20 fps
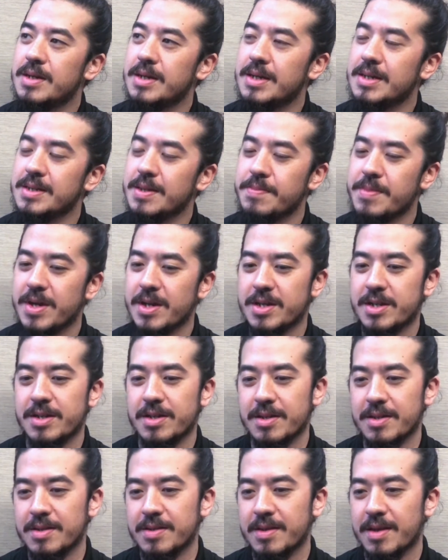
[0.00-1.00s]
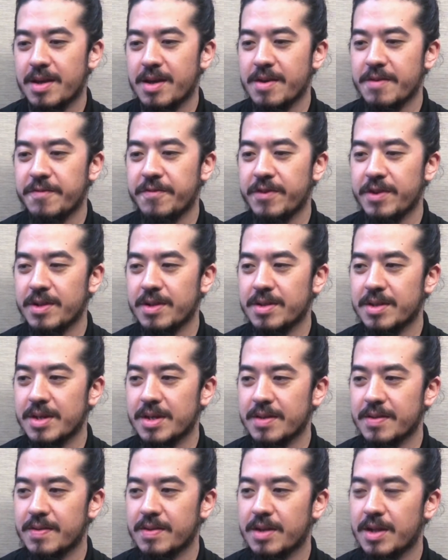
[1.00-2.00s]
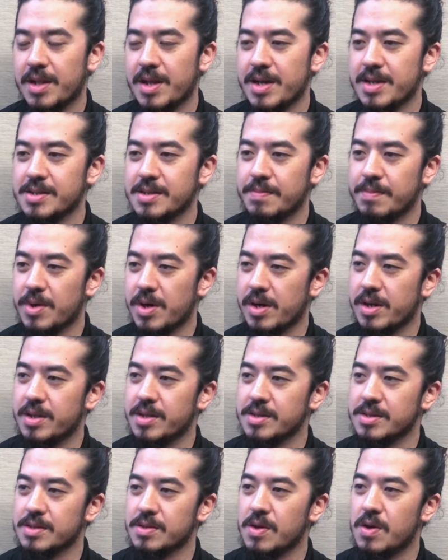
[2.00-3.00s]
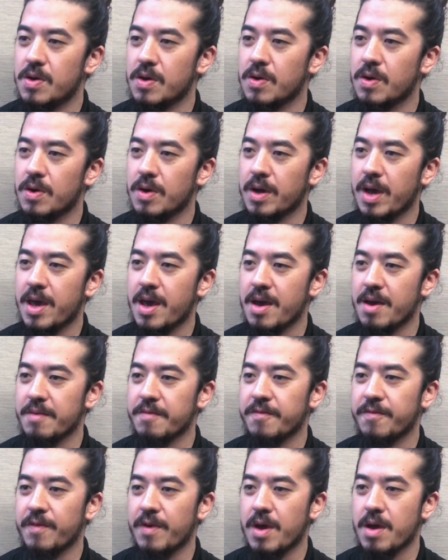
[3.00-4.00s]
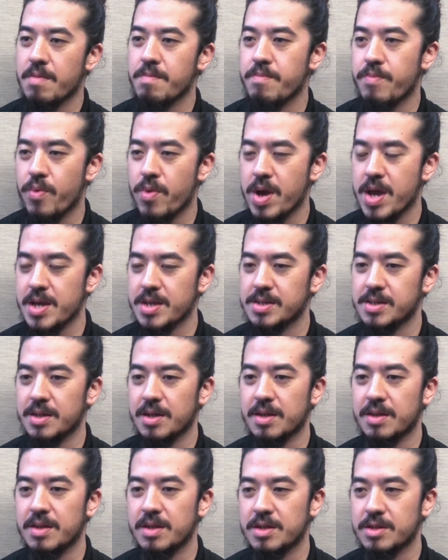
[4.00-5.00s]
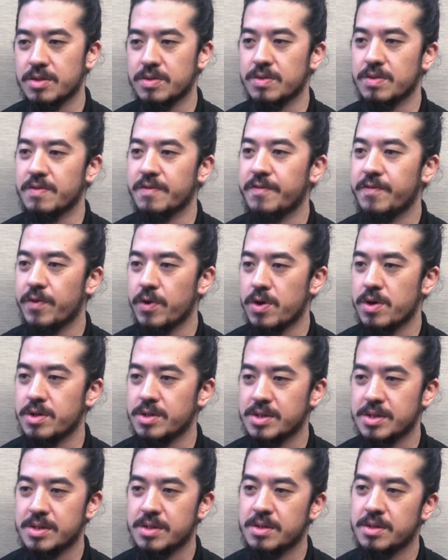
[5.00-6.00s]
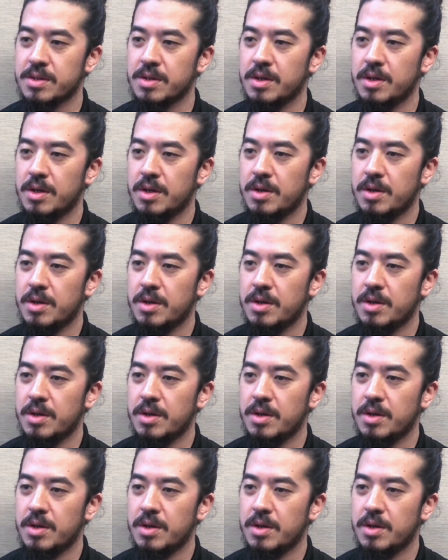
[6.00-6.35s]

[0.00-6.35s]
as I mentioned, I feel that clients and marketers in Hong Kong have embraced a digital-first